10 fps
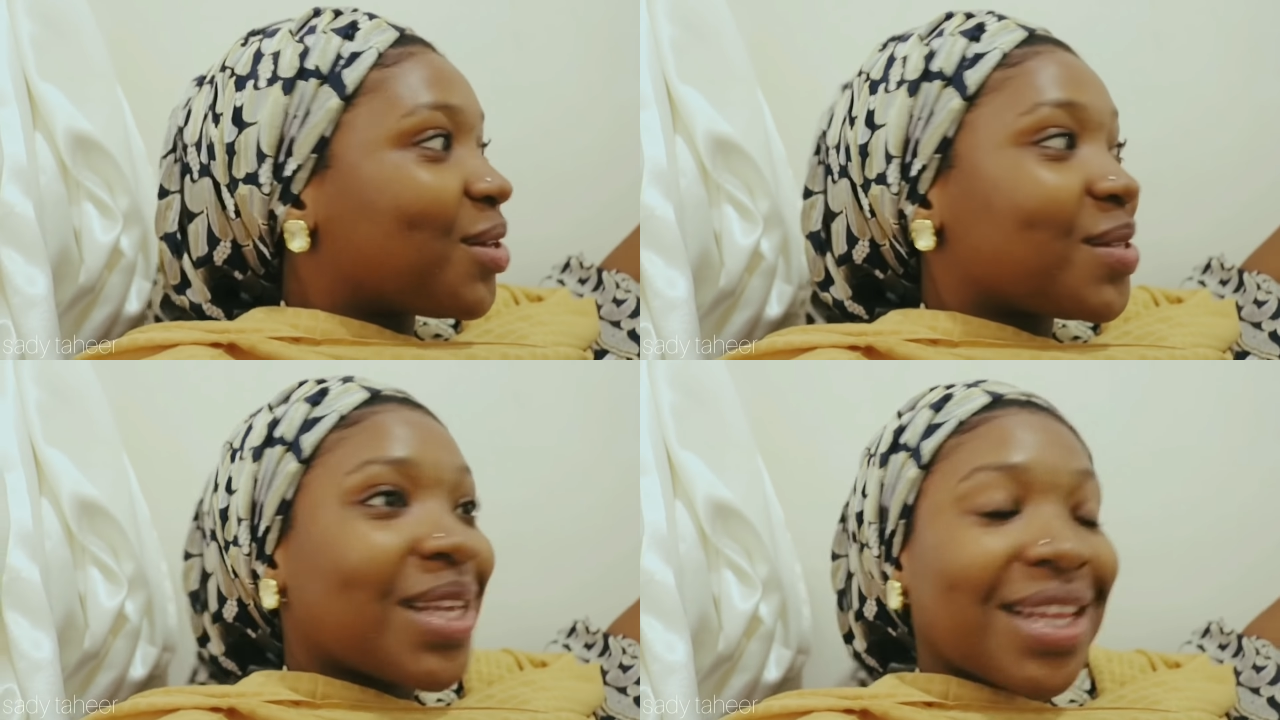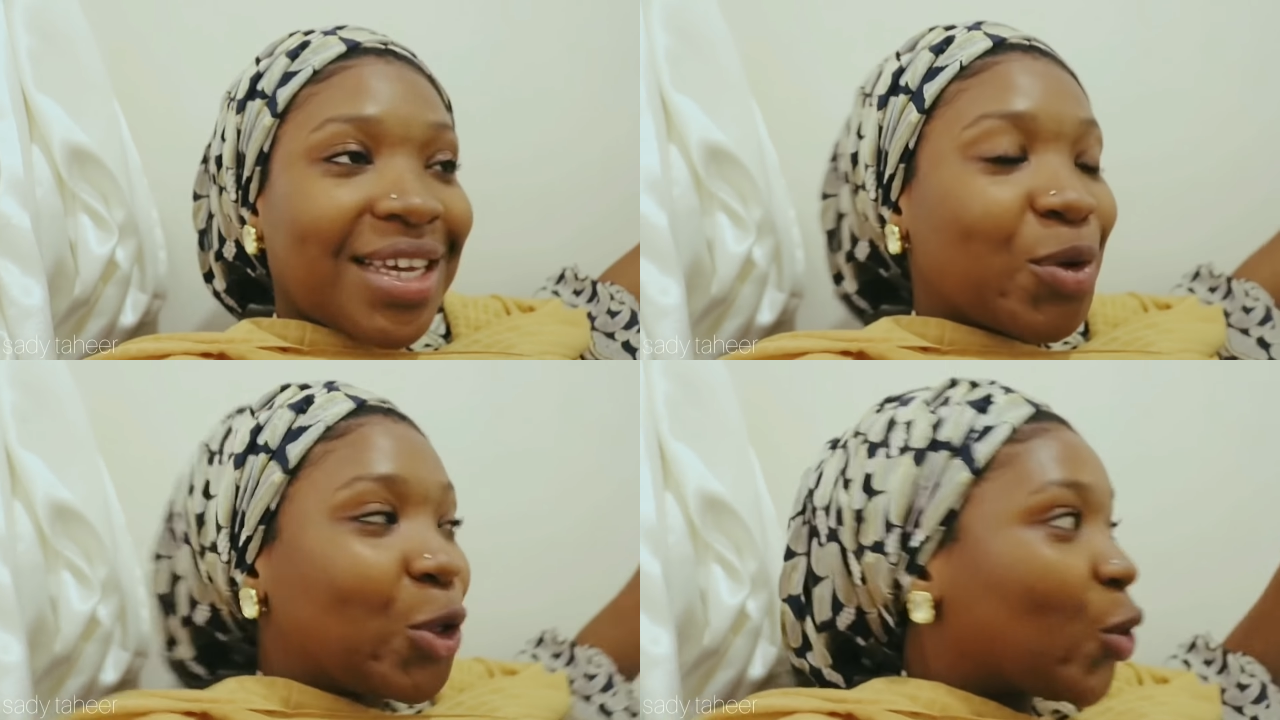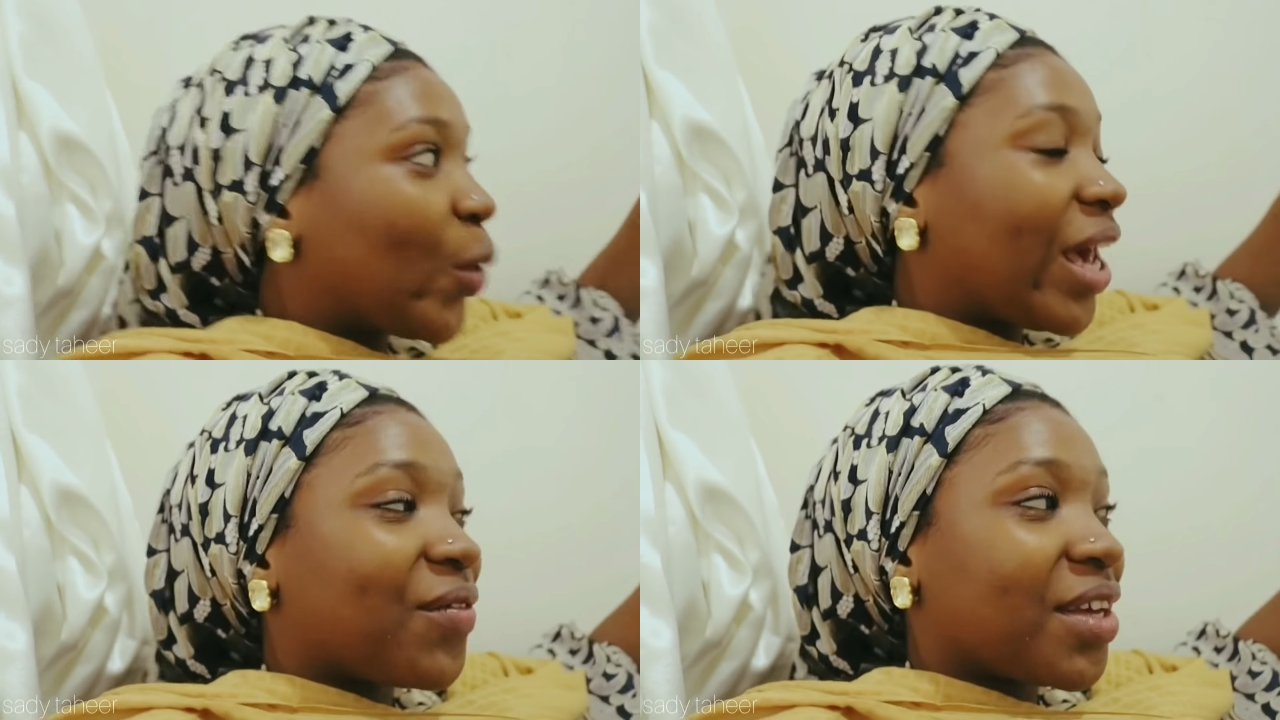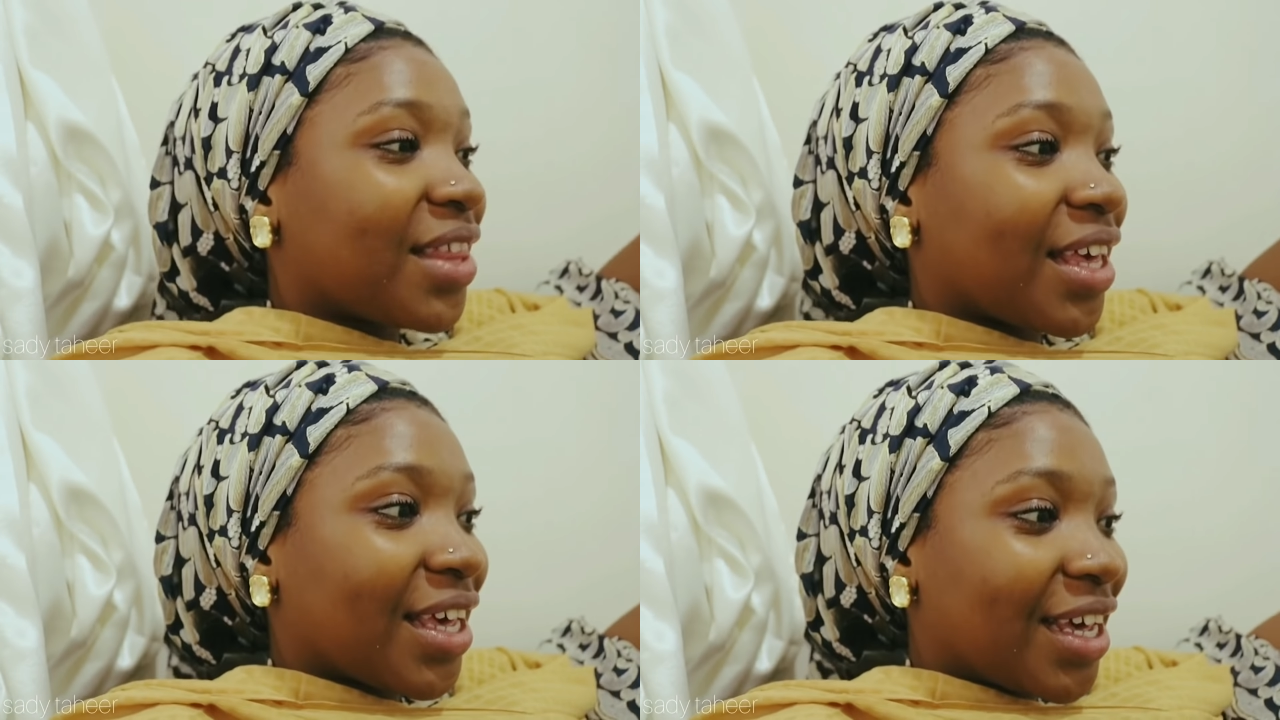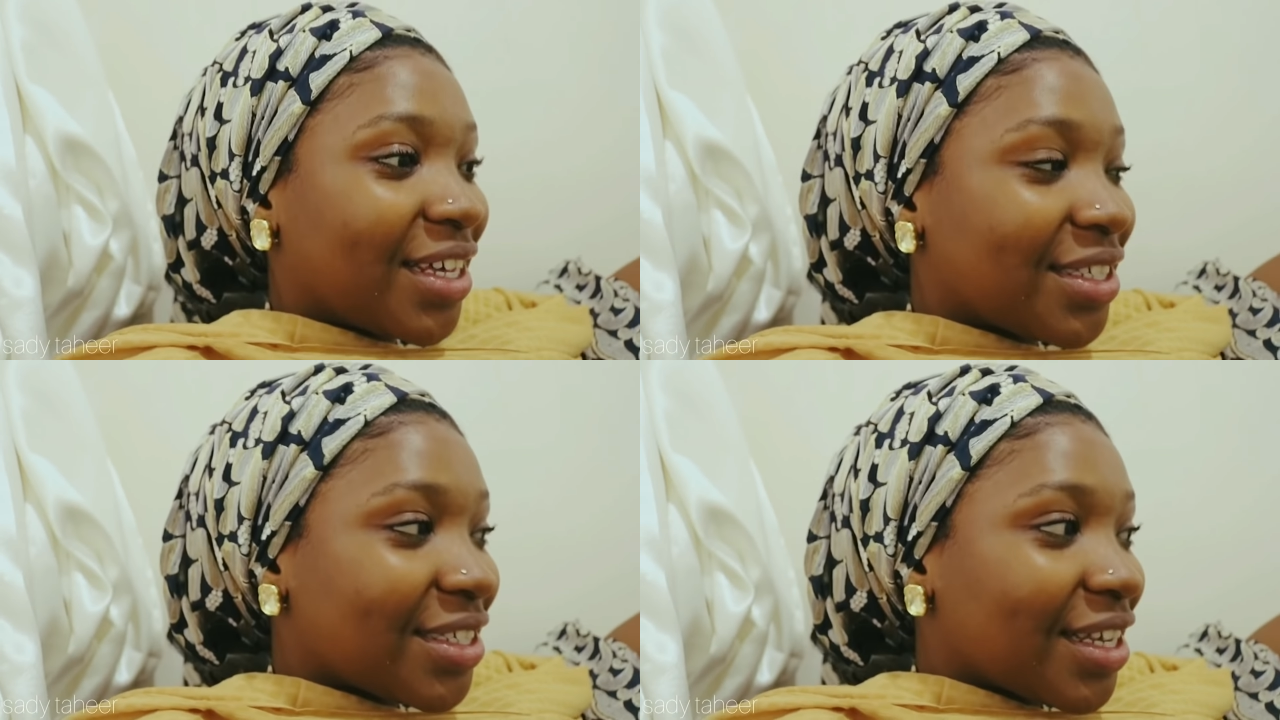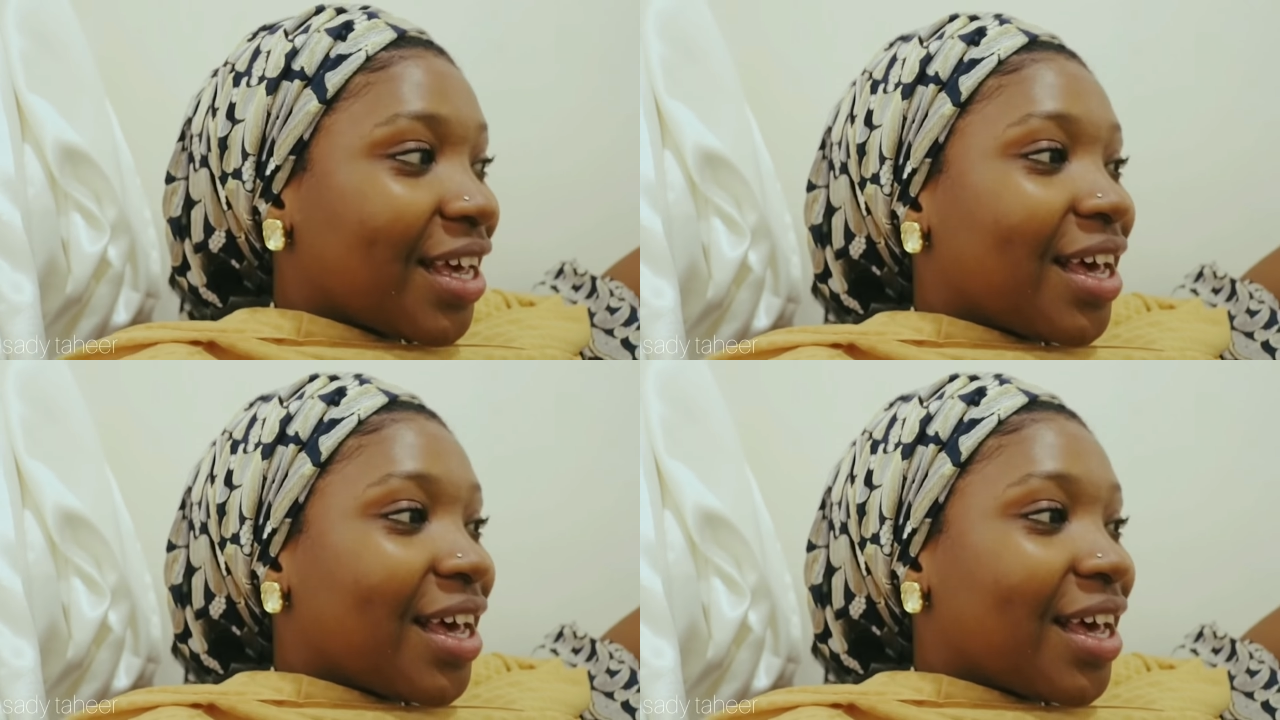looks clean, you know where everything is.